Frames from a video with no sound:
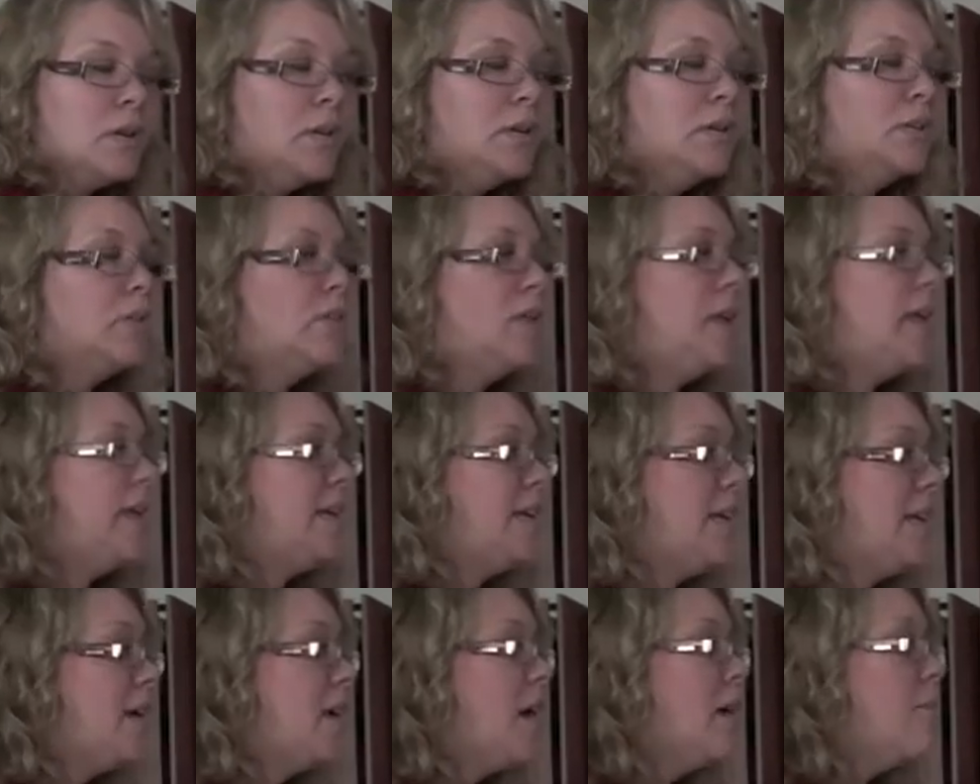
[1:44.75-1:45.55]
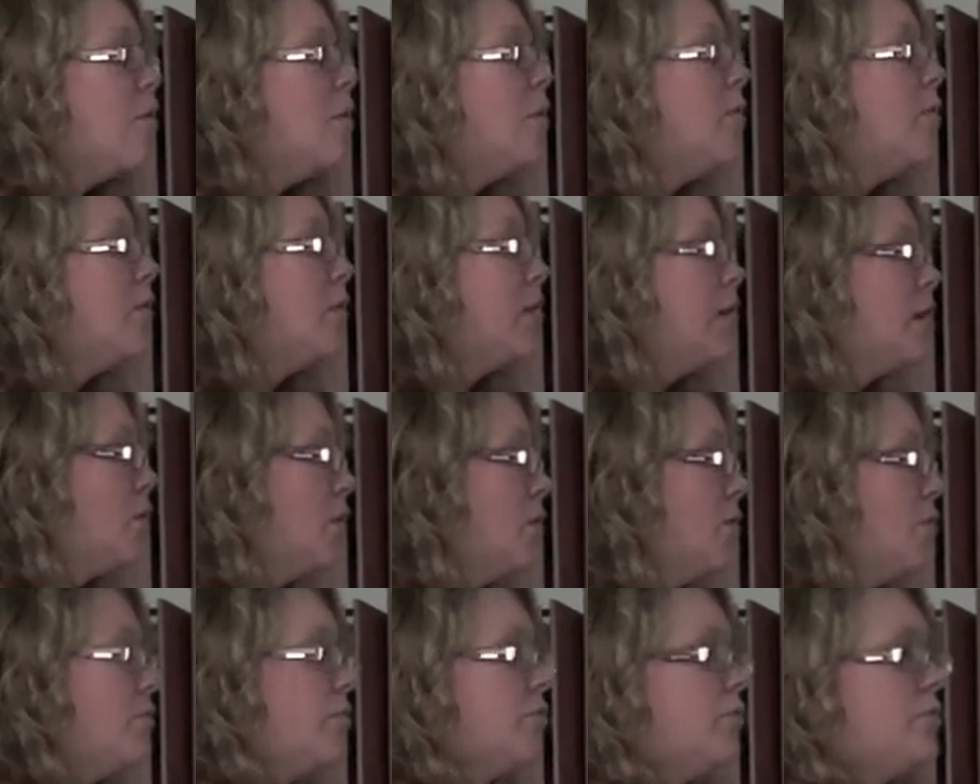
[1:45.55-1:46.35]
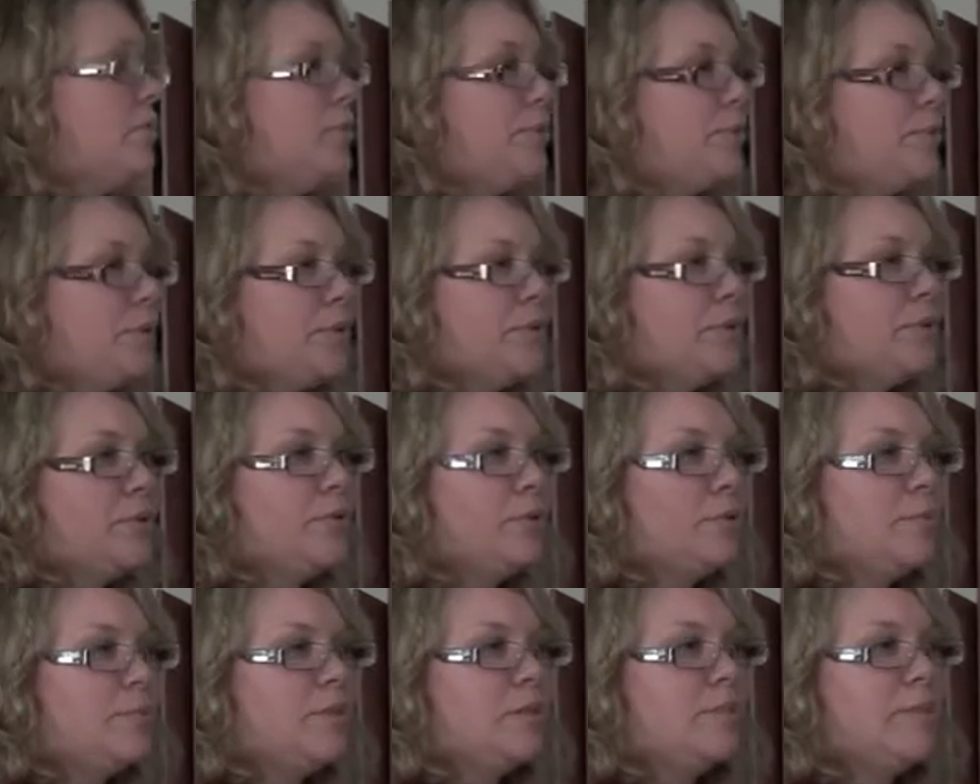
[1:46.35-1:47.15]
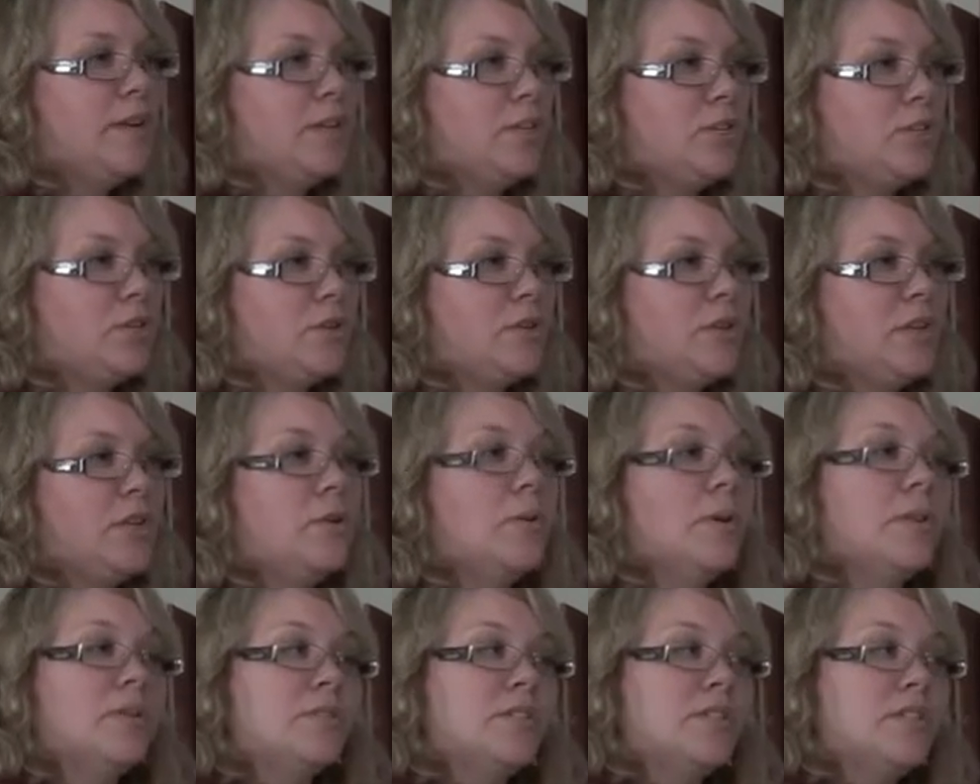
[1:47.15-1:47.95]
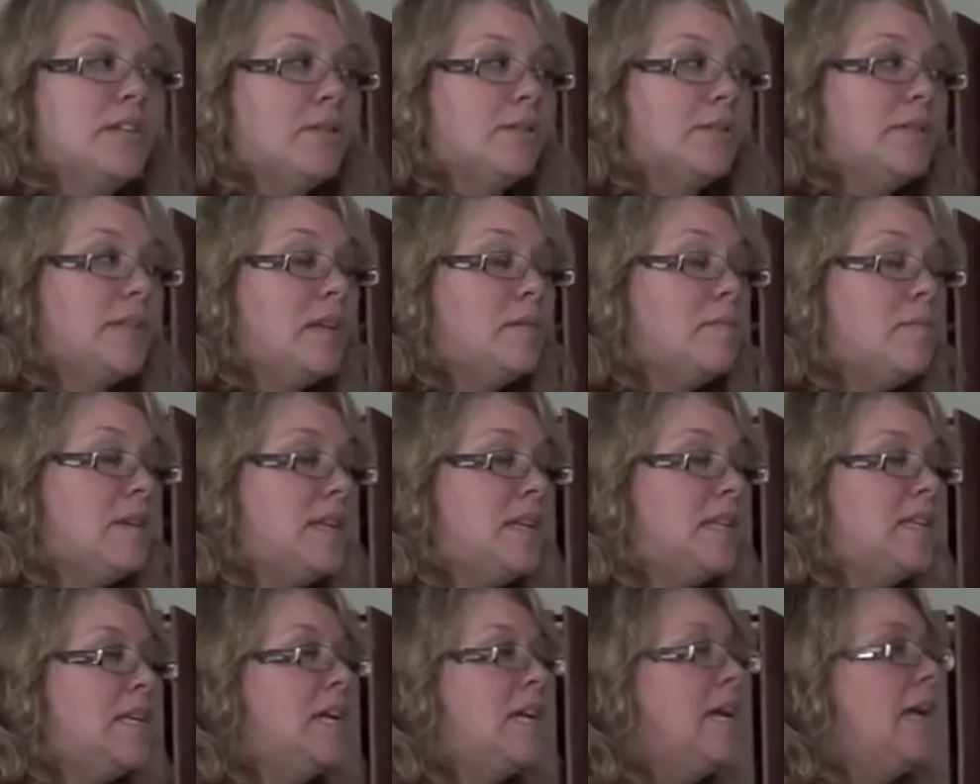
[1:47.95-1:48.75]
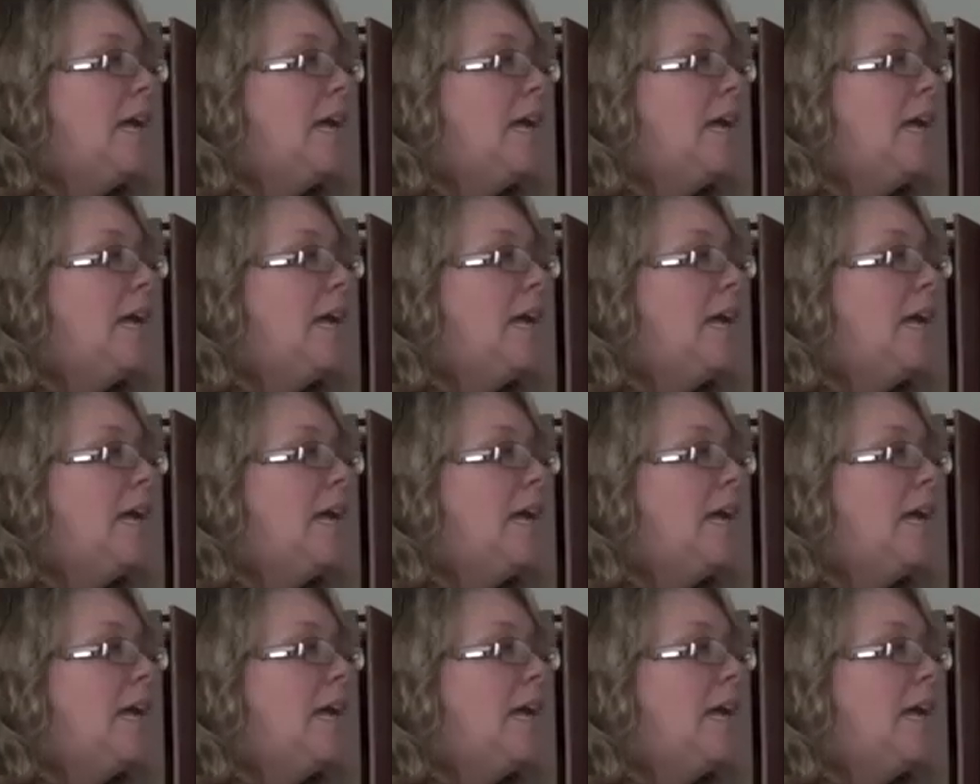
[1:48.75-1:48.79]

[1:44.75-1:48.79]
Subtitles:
so that I can come over and go through those with your group to make sure that you understand what they mean